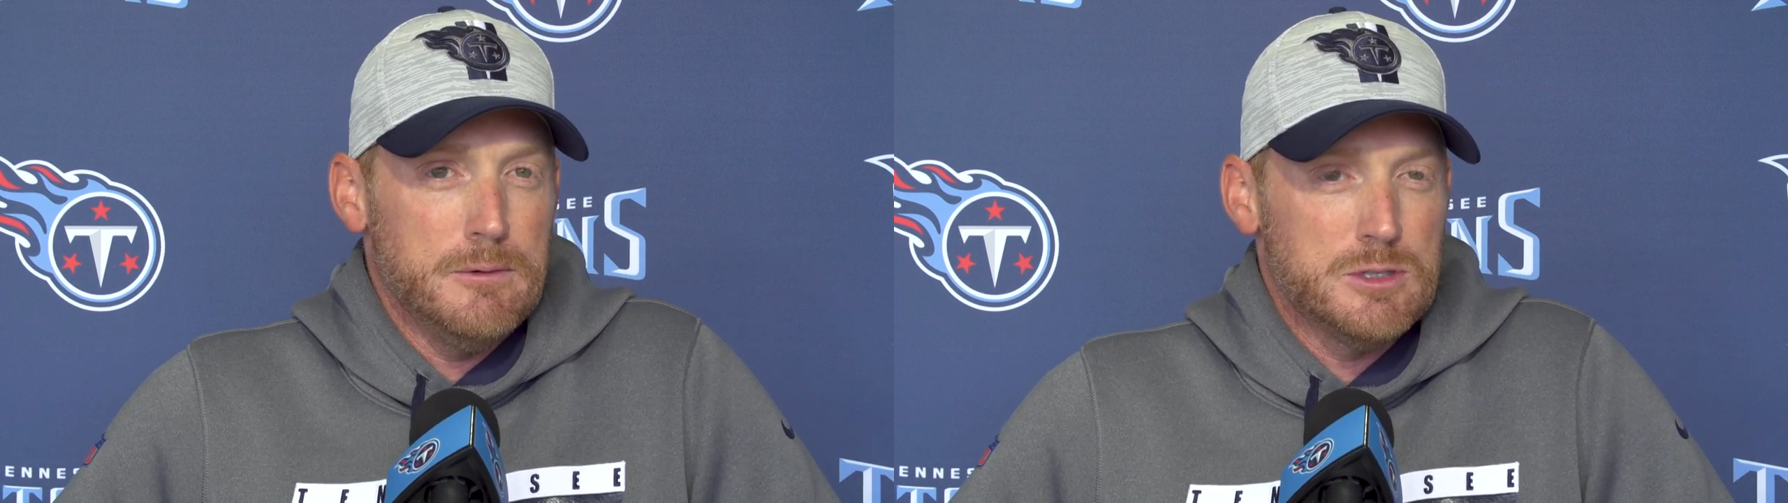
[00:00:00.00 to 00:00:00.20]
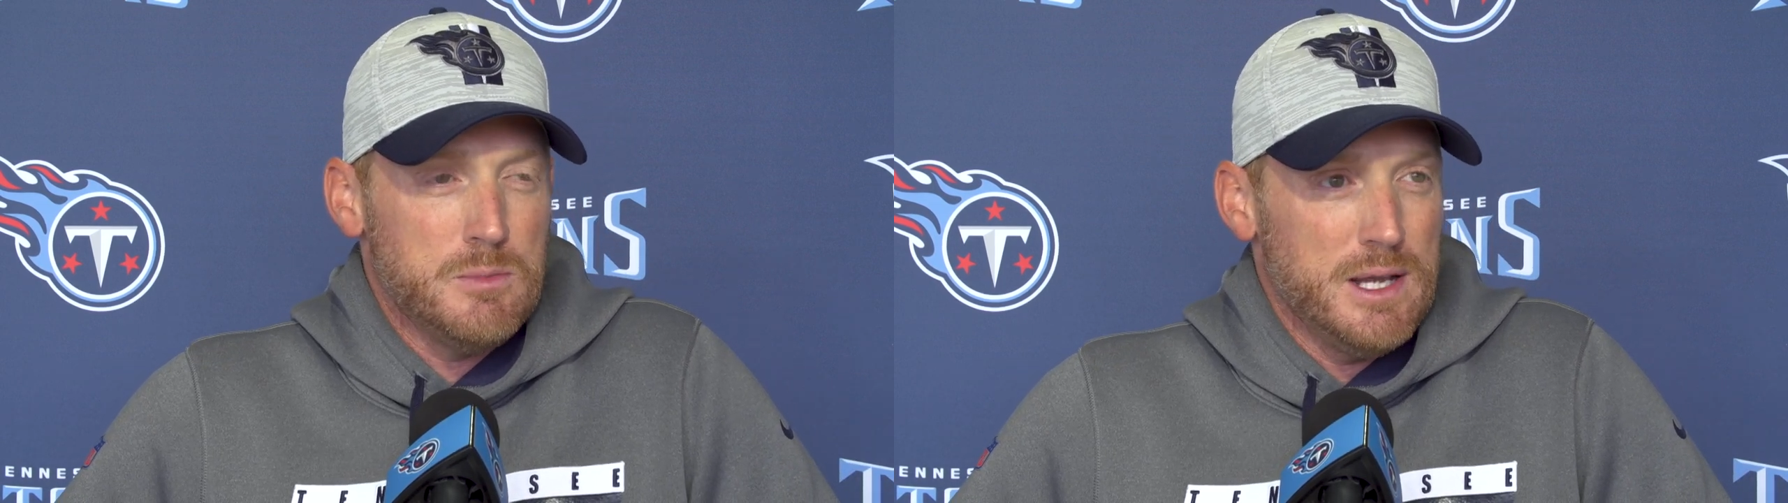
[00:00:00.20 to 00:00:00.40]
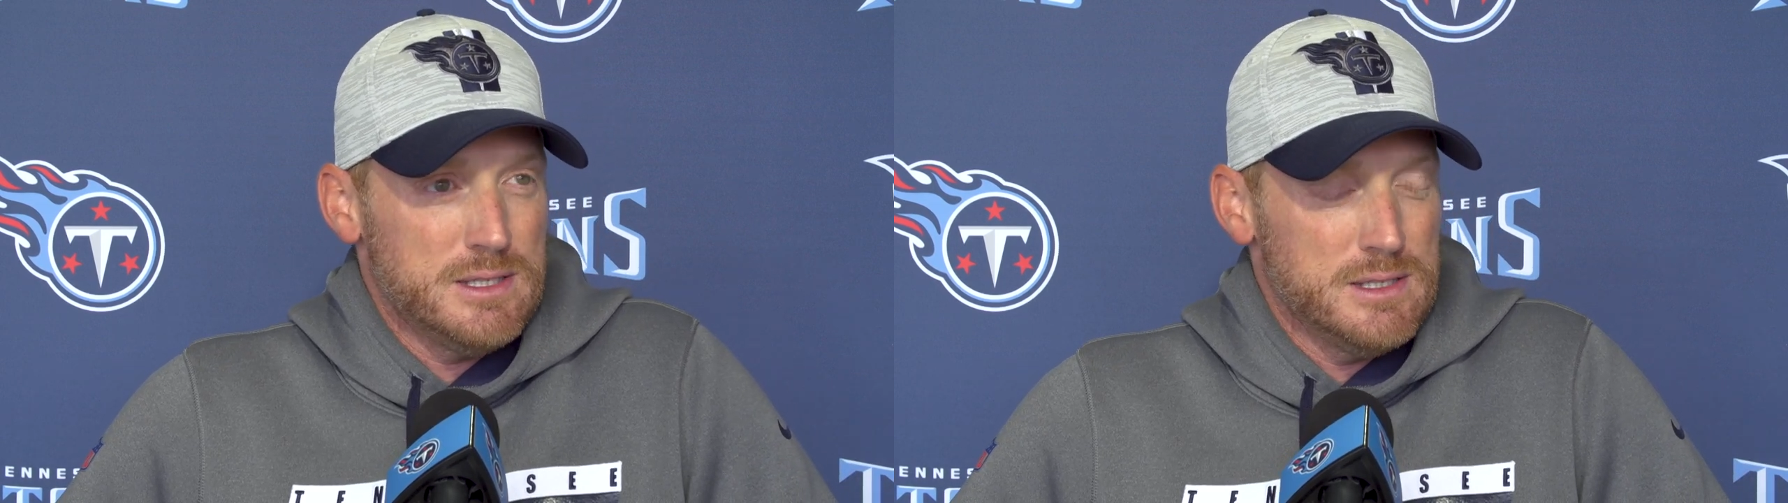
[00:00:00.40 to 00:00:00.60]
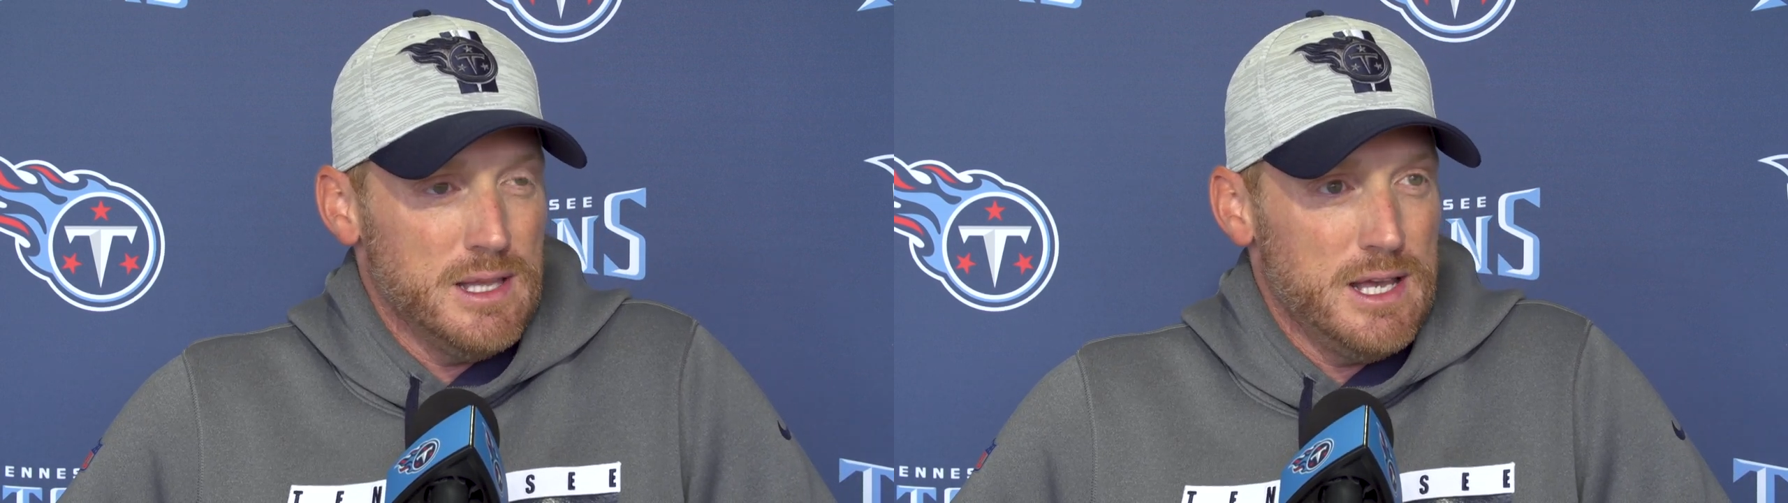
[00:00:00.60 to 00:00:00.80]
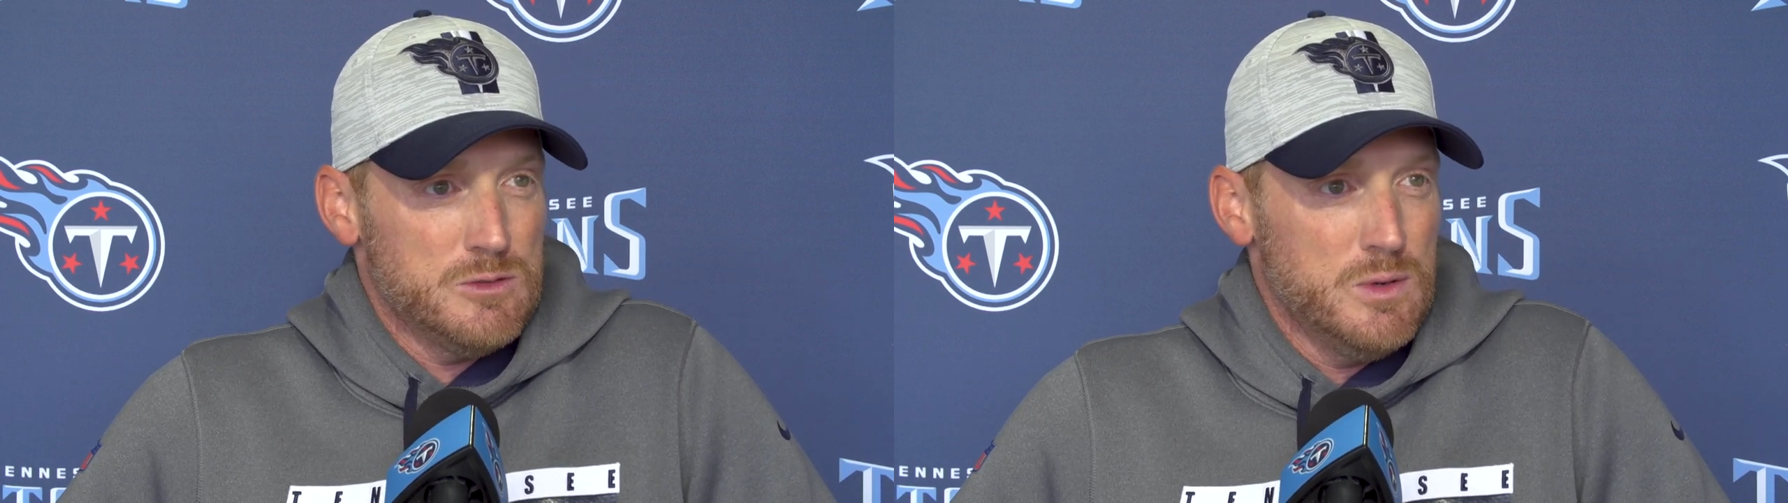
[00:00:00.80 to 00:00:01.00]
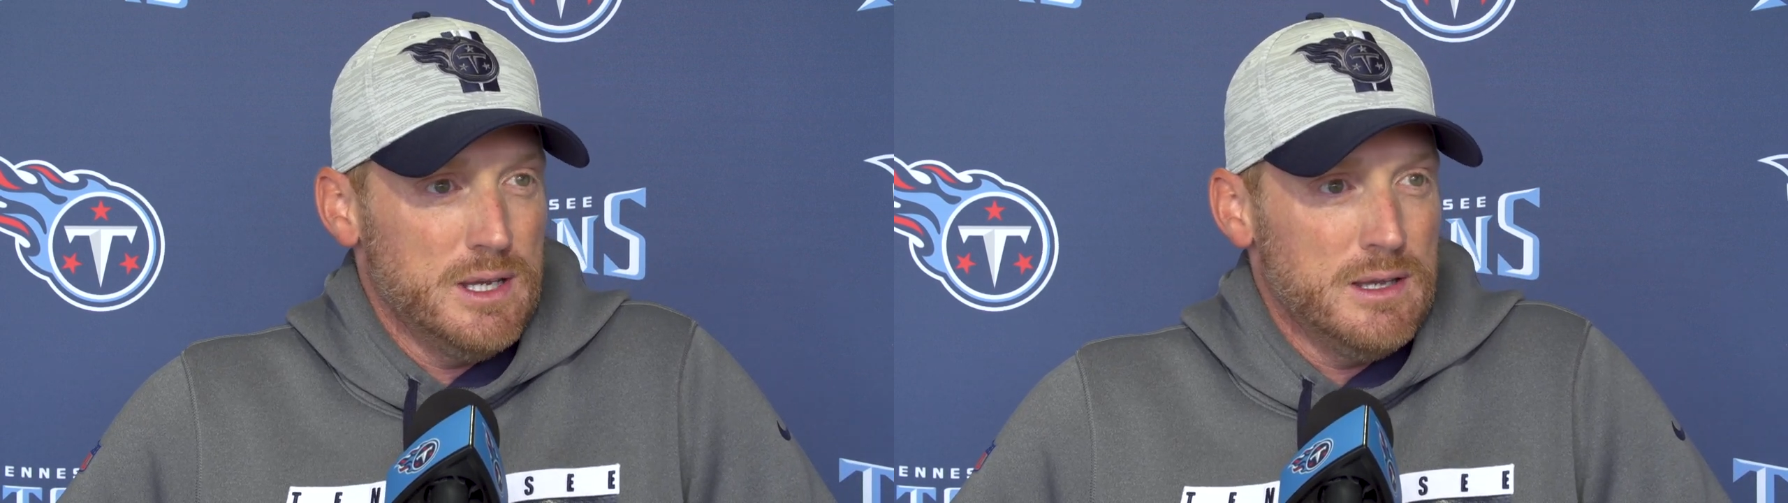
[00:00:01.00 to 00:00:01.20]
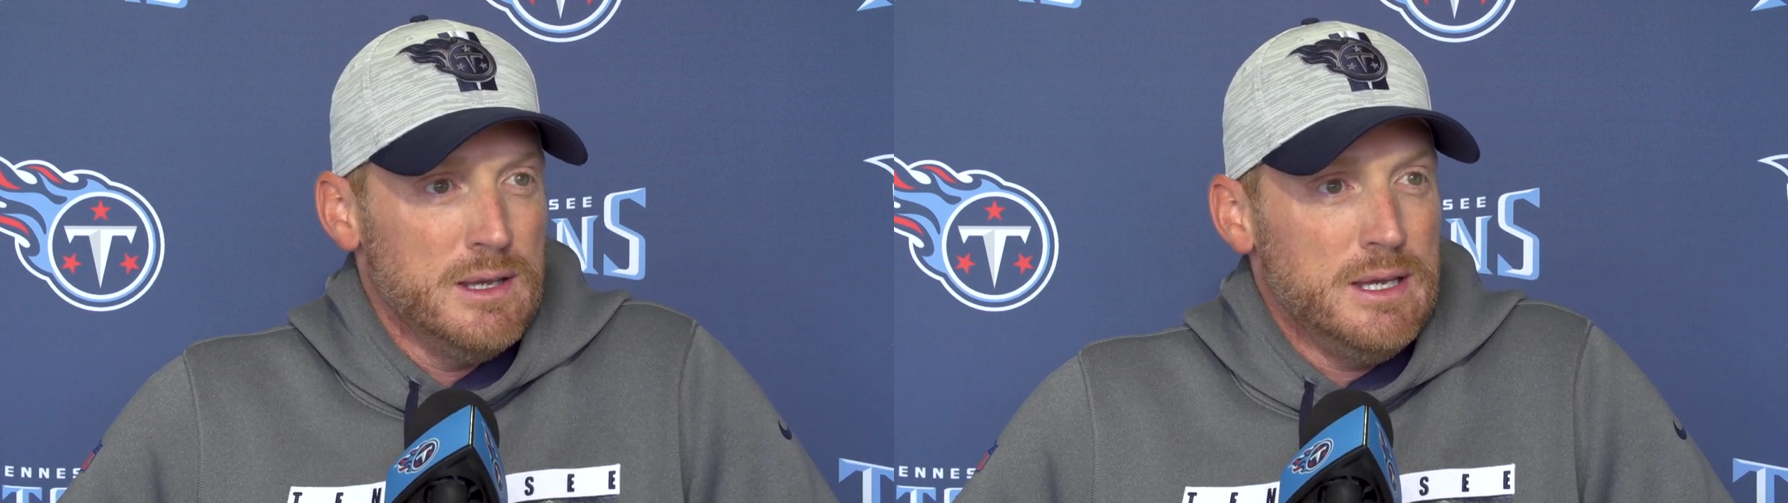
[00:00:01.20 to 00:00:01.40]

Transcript: responses last week.